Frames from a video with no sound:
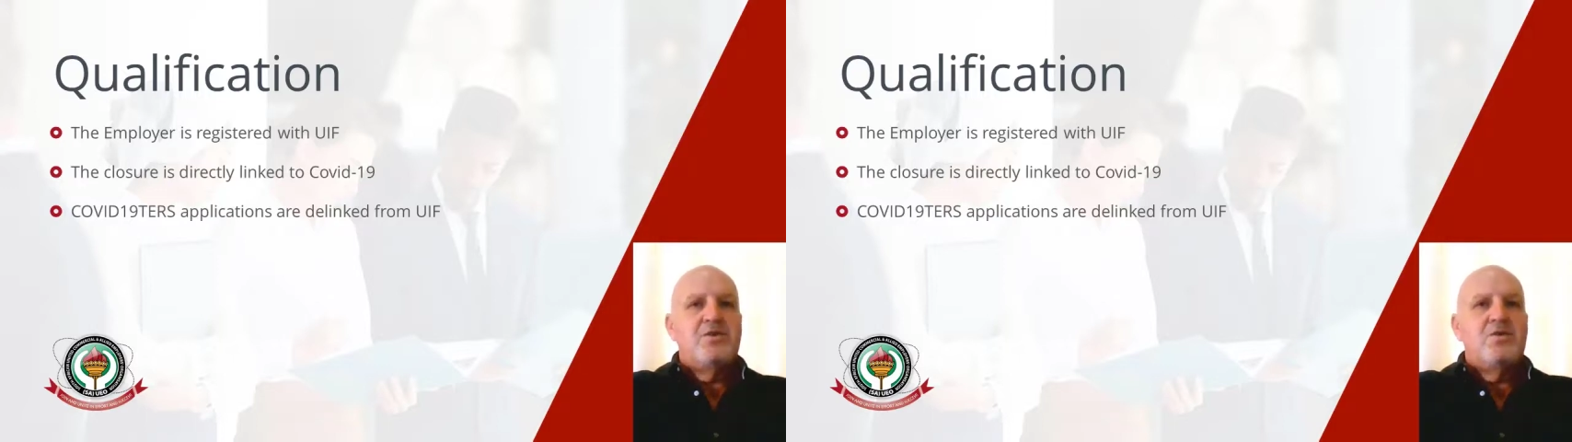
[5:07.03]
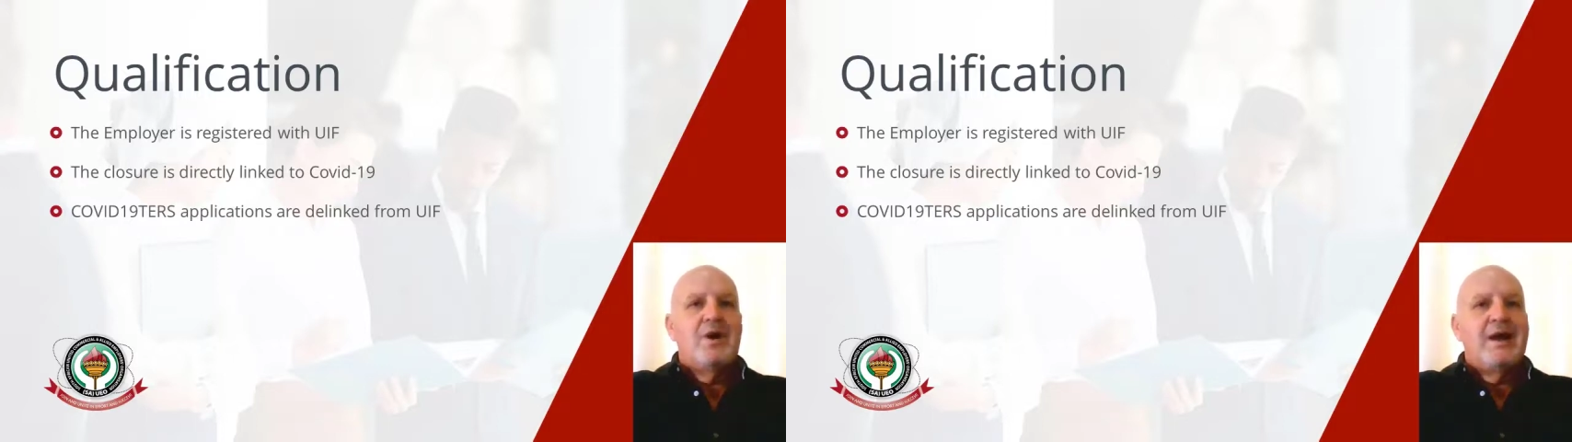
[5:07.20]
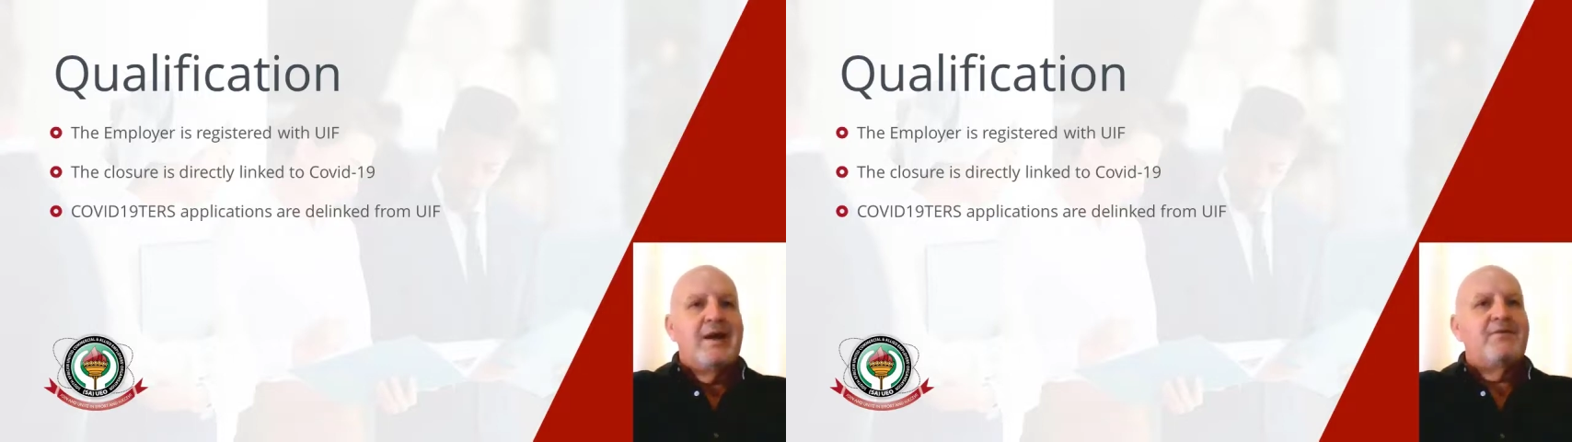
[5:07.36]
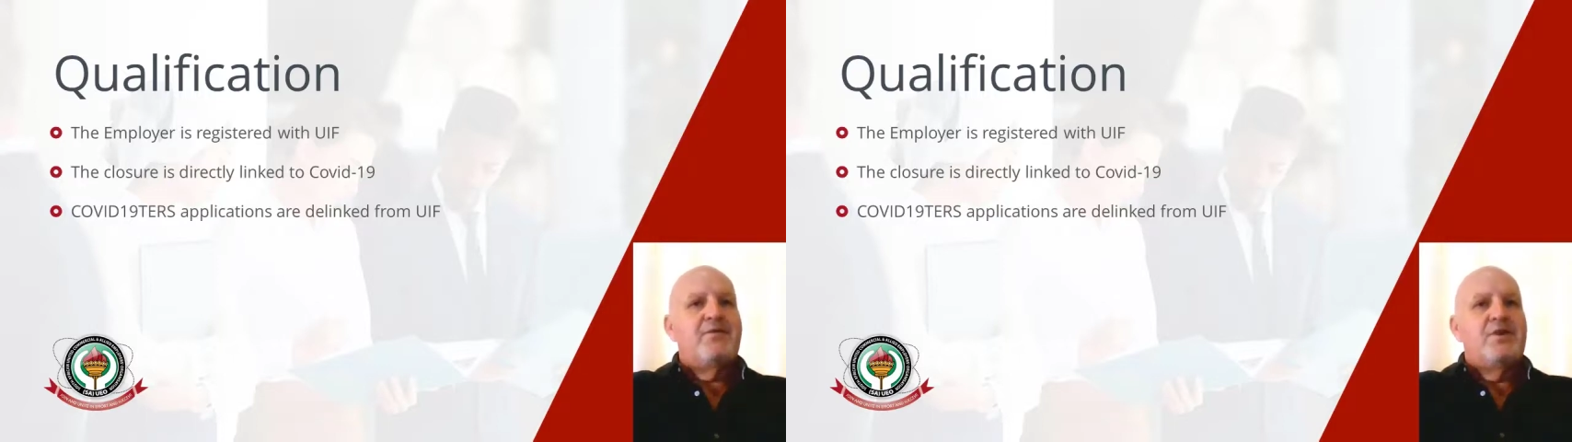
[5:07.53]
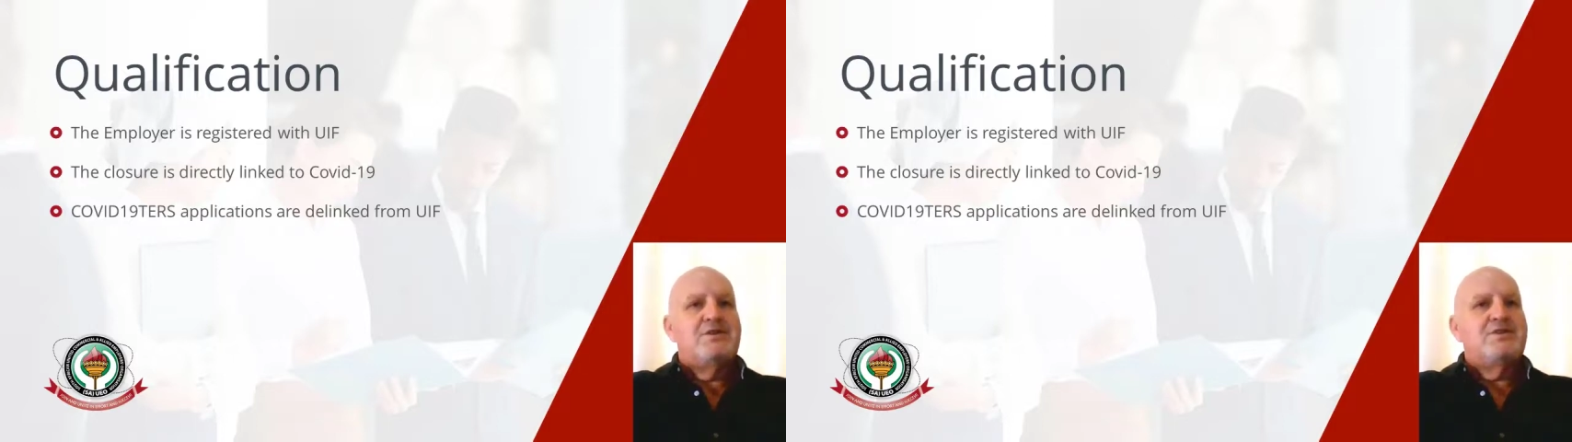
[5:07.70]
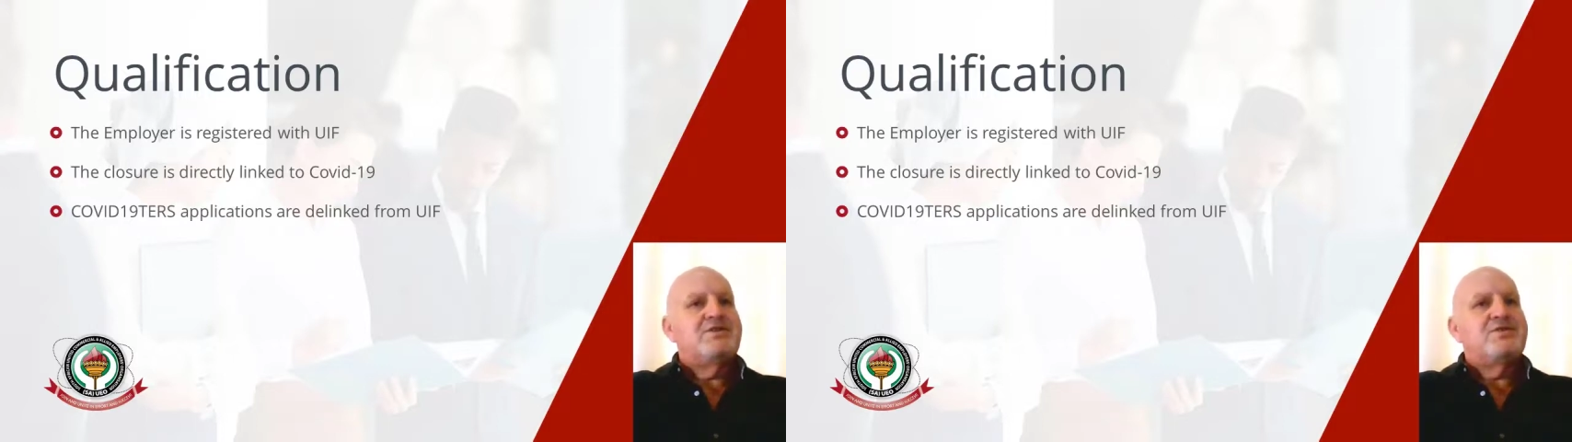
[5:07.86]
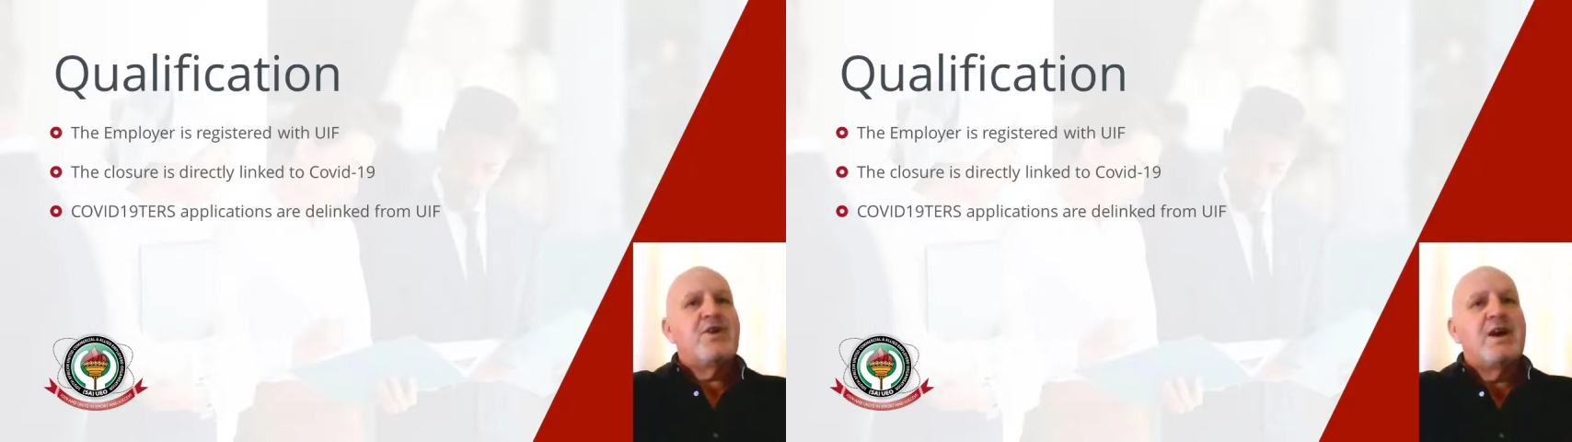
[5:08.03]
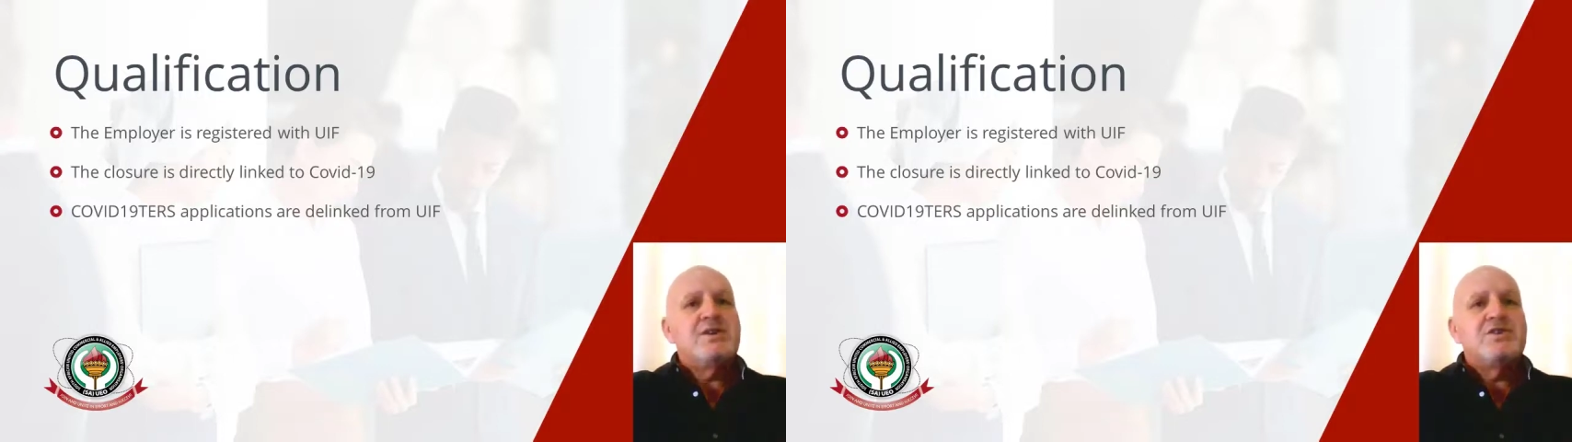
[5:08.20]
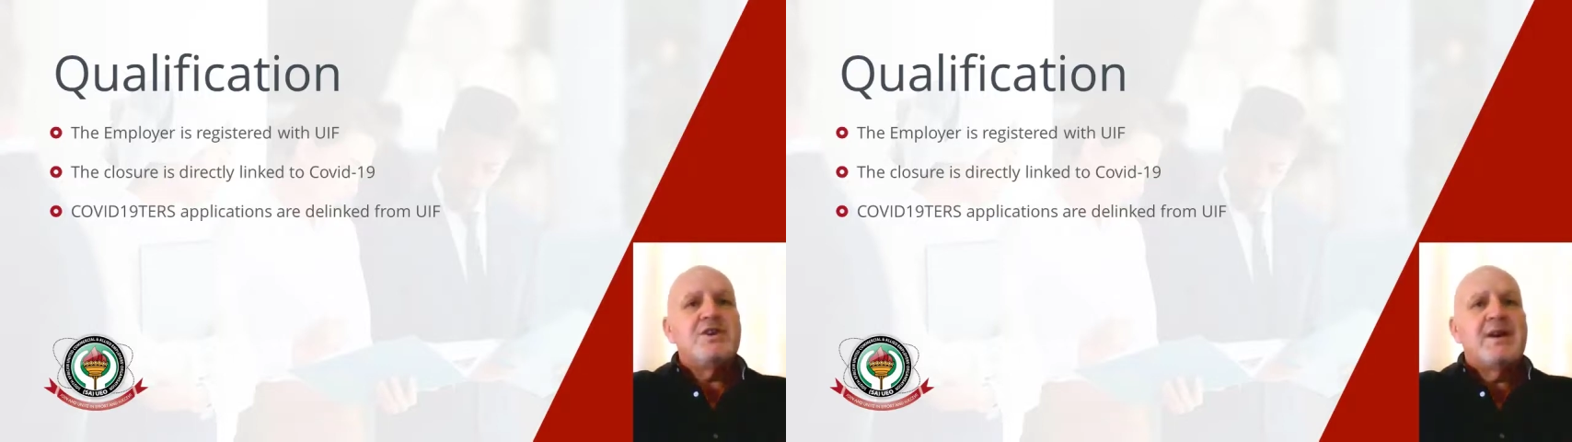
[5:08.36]
UIF
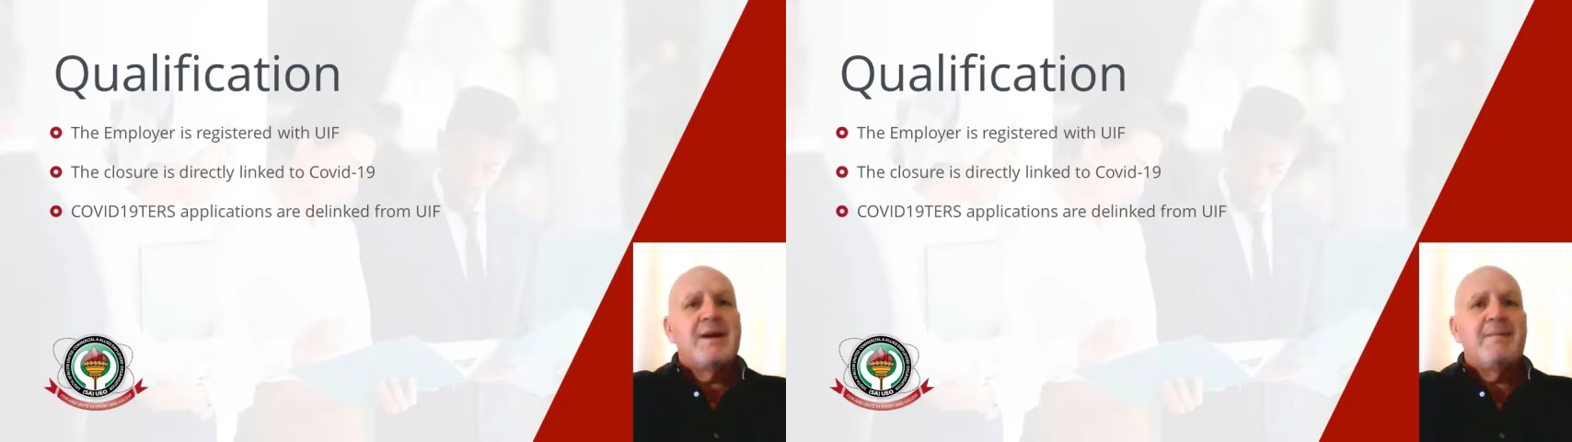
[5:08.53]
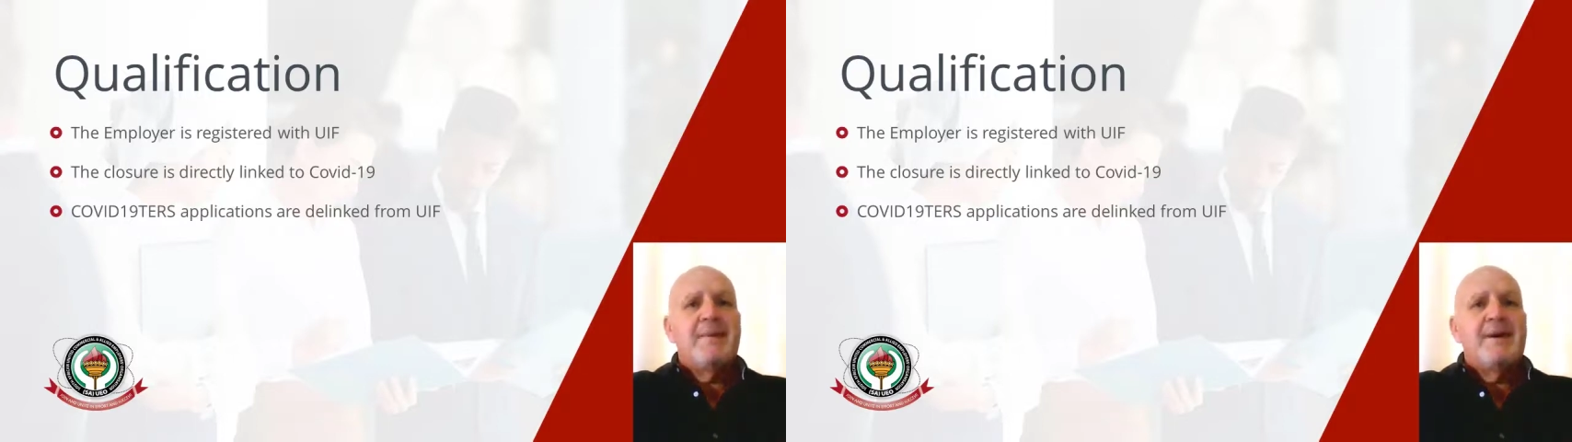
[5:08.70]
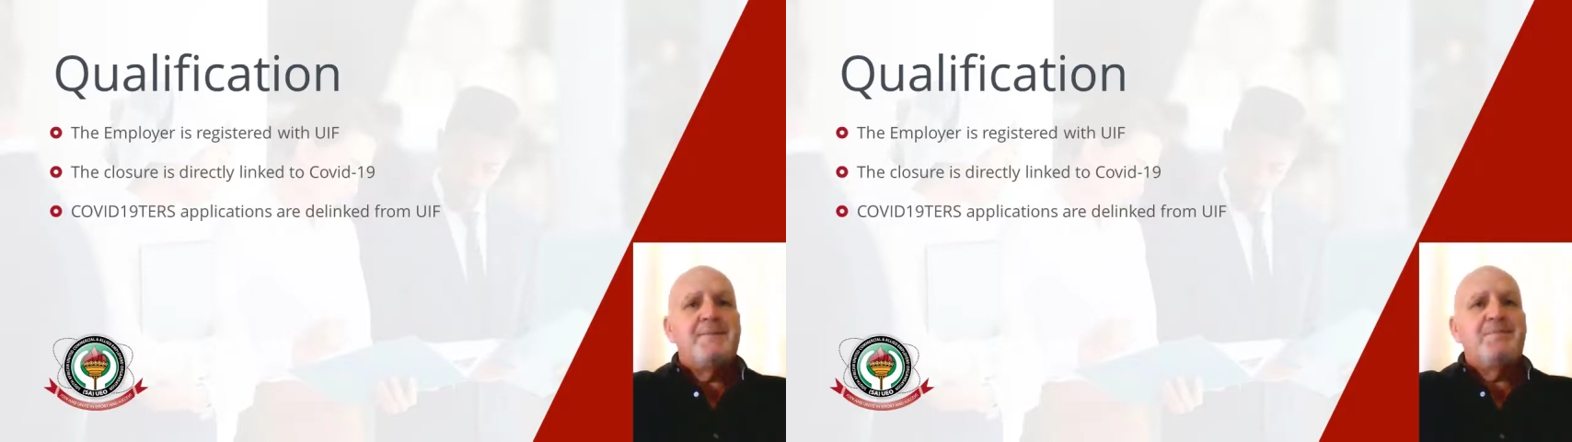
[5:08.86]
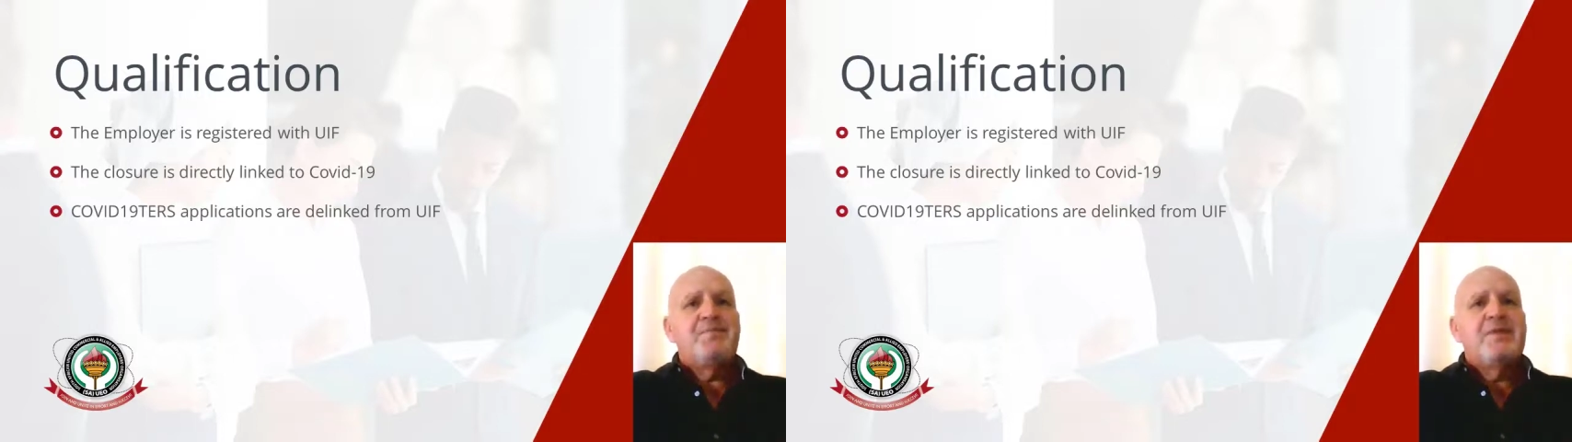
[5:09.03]
registration number.